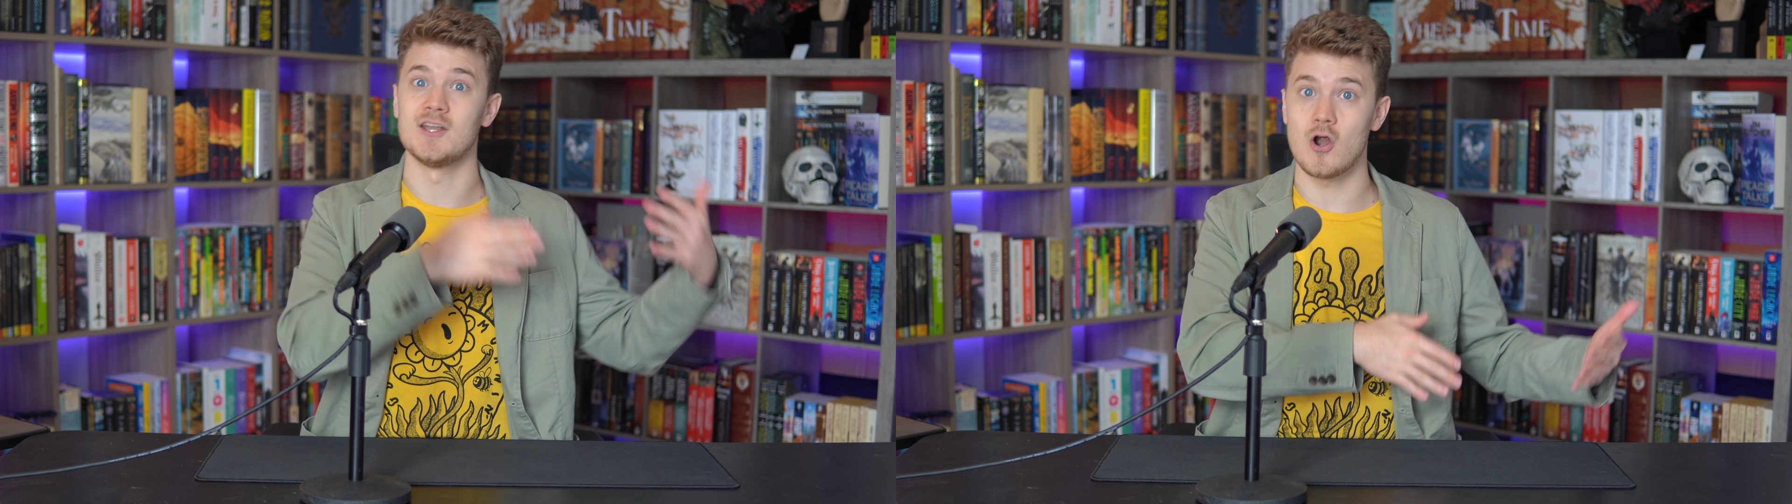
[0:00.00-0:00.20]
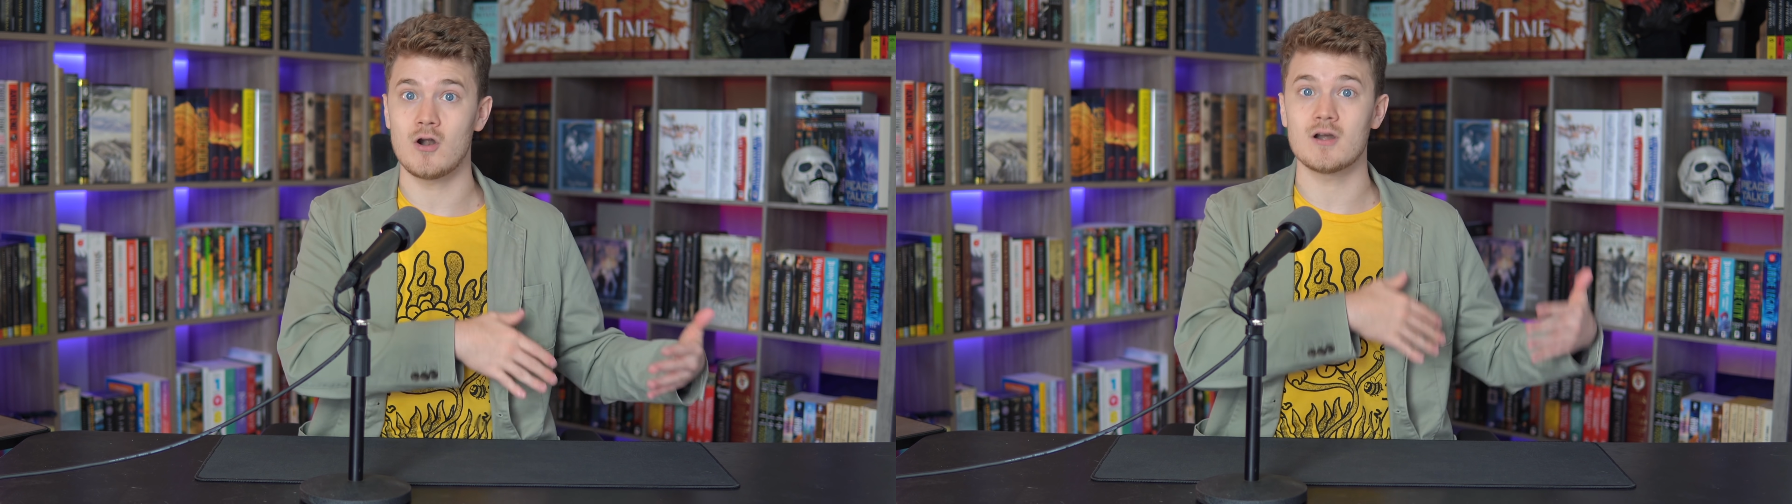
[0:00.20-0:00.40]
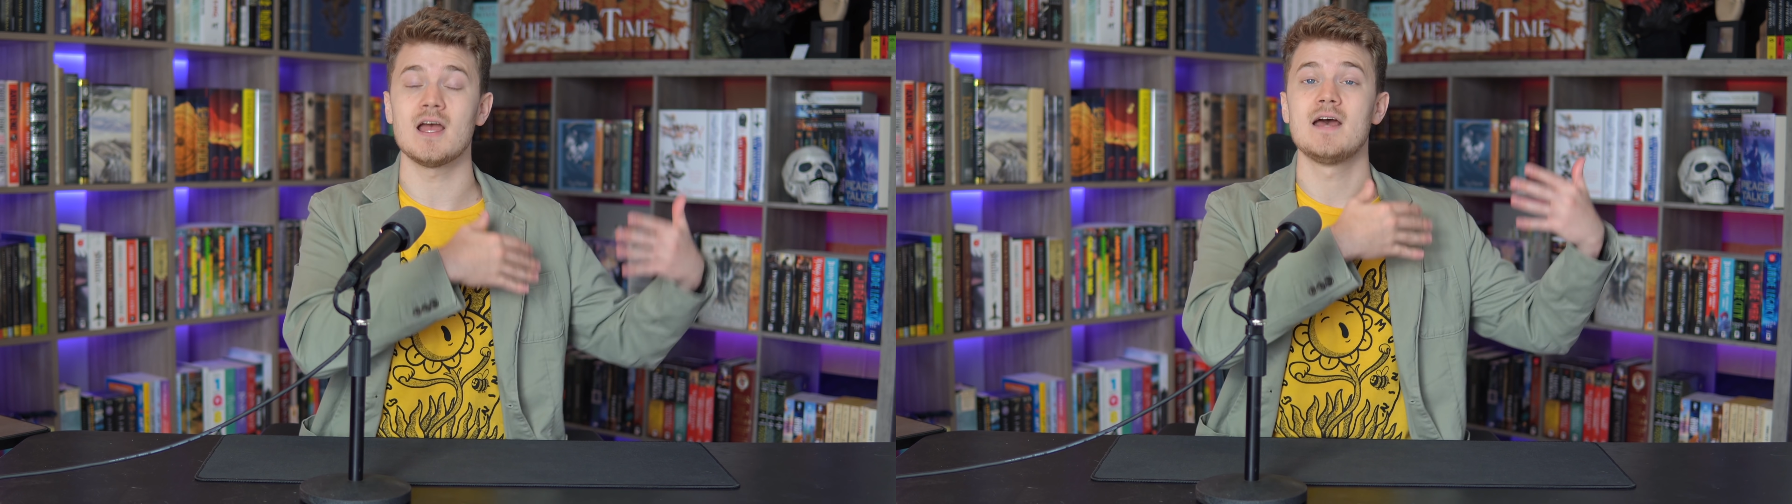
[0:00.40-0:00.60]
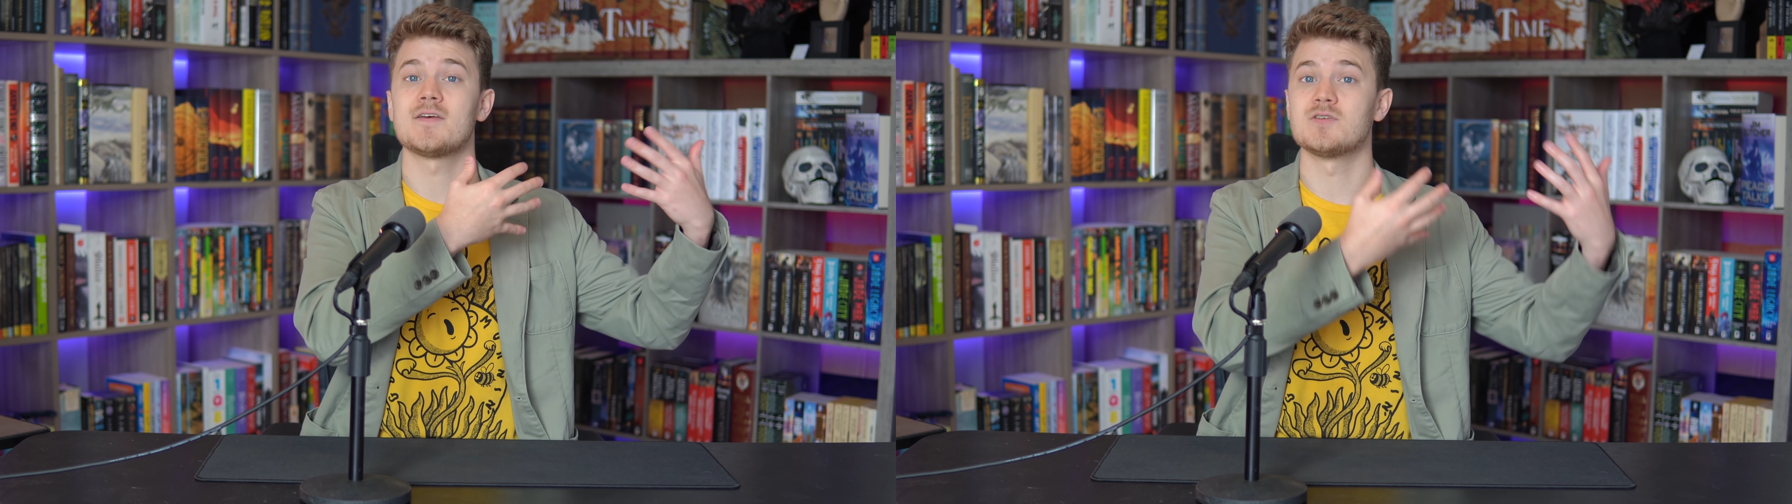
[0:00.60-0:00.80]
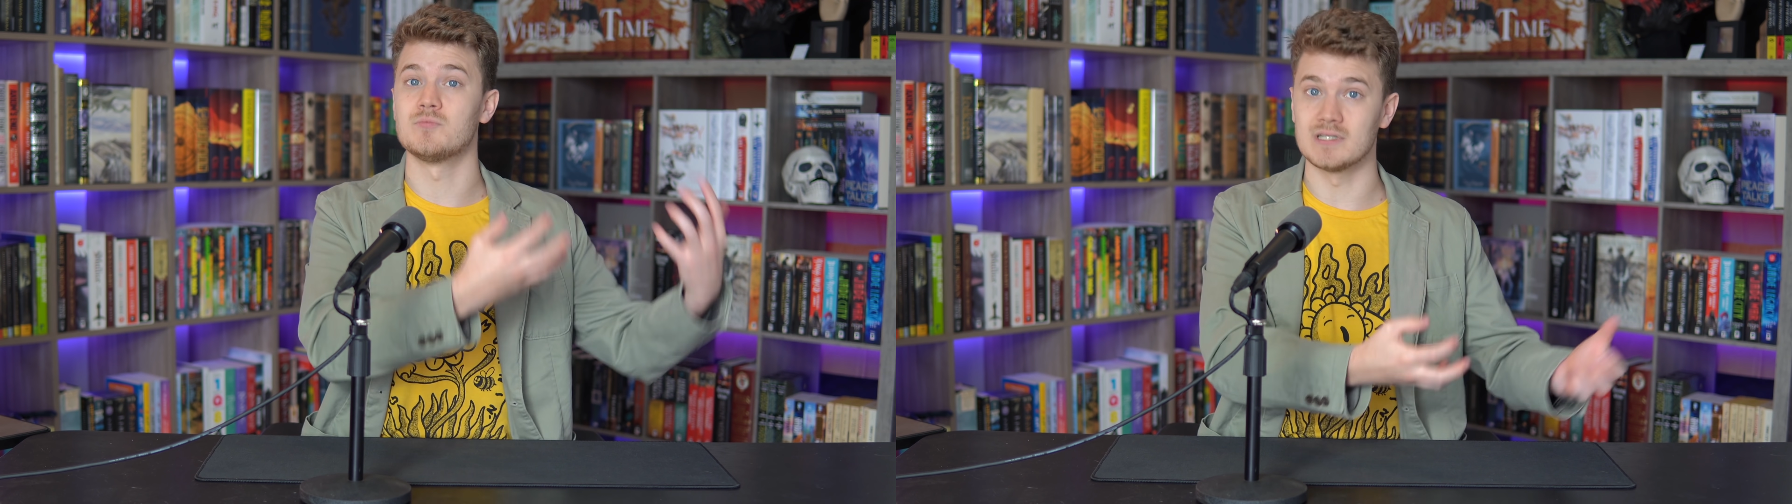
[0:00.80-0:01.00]
an arc
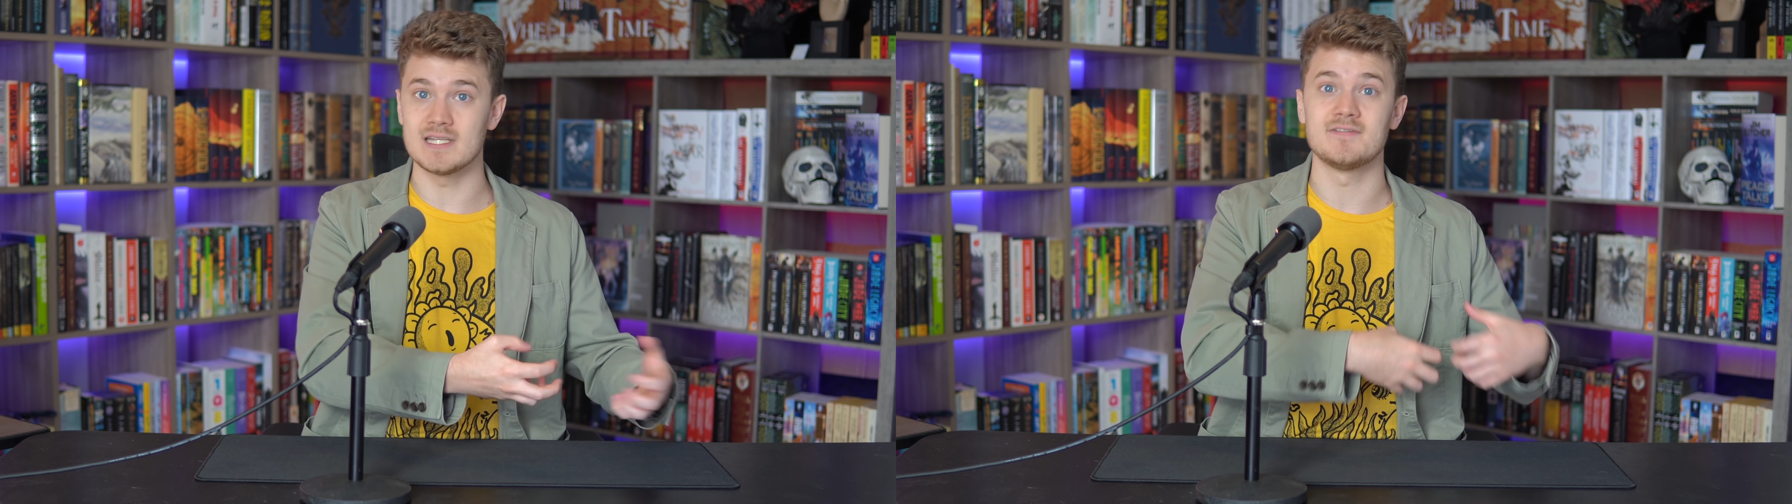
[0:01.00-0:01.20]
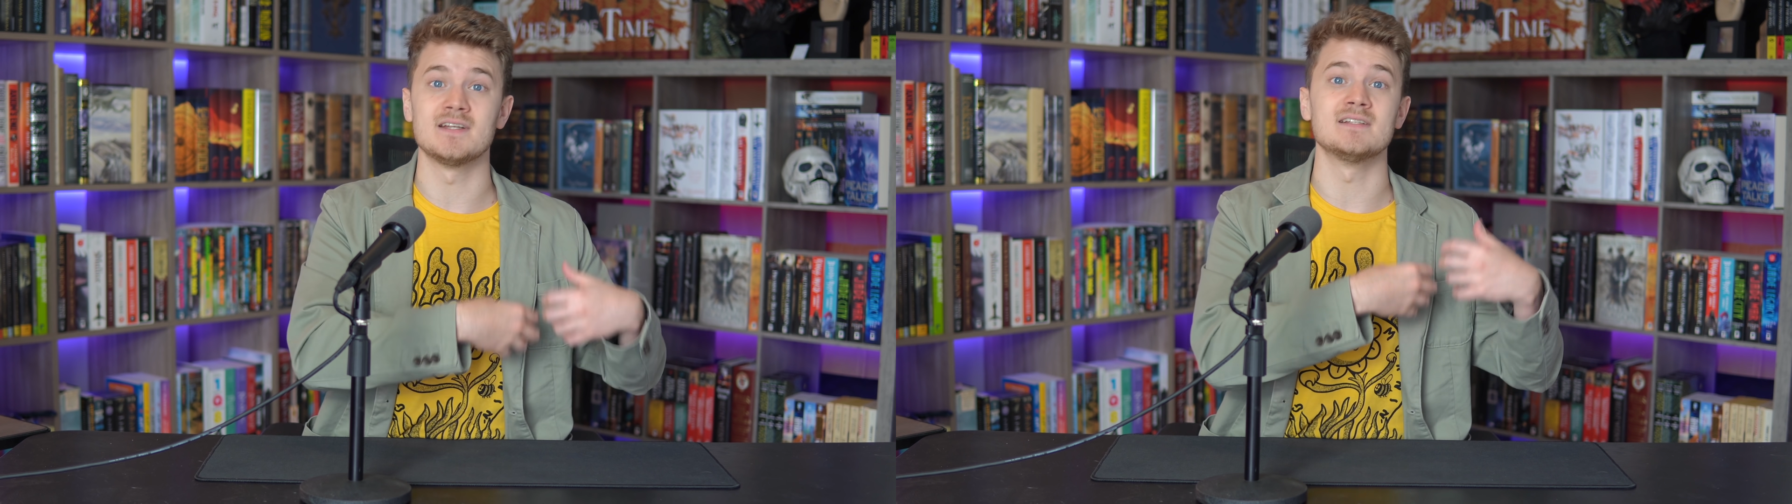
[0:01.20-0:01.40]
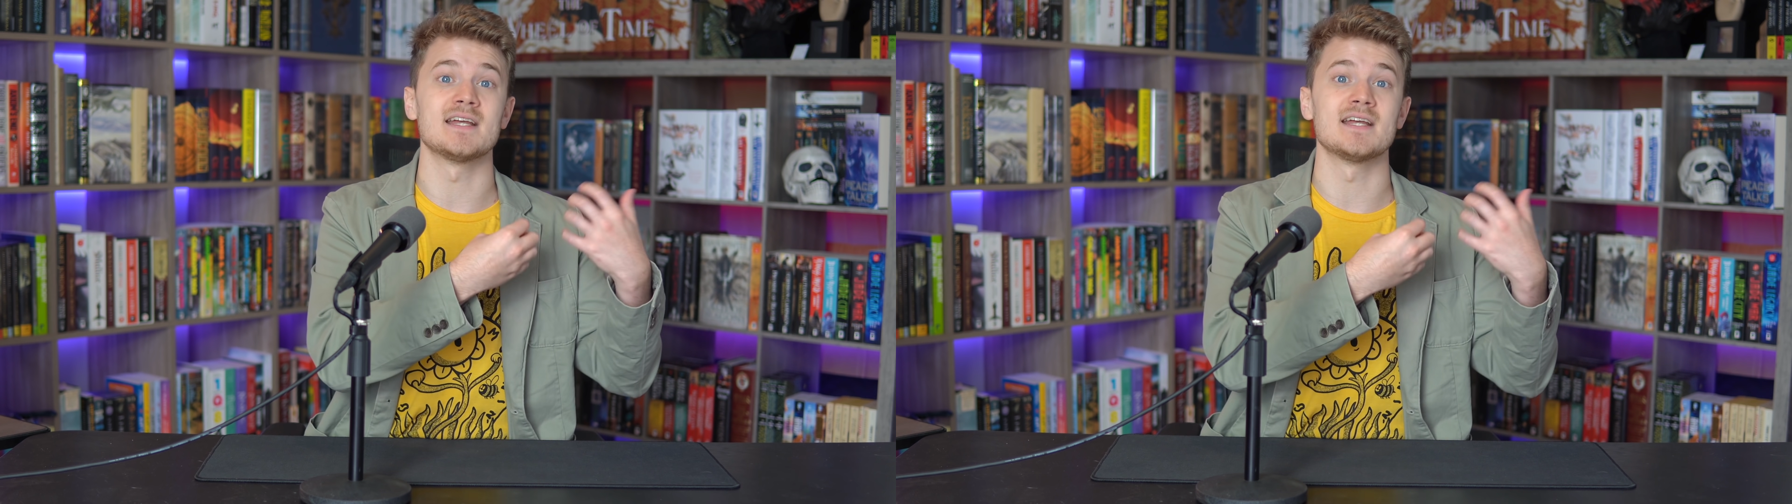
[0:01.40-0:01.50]
that you believe in